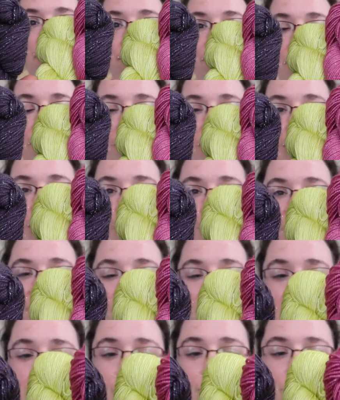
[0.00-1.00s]
a very
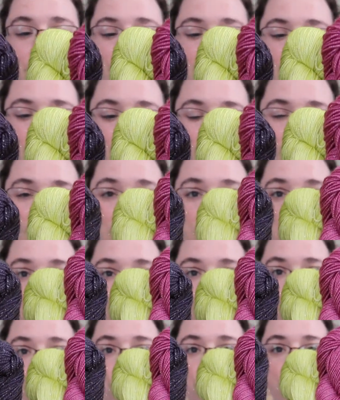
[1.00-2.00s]
vibrant
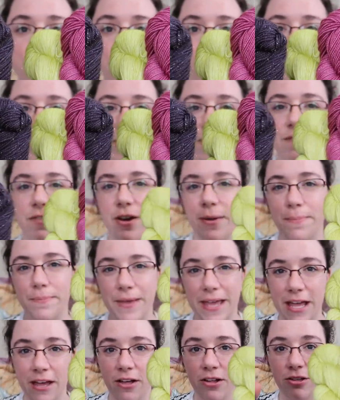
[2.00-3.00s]
chartreuse, a very
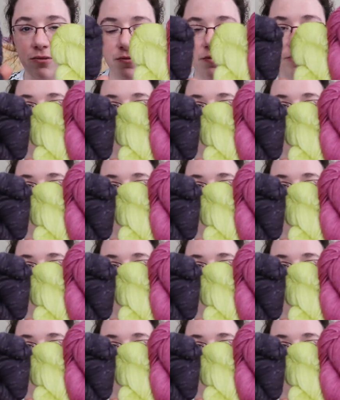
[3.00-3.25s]
pale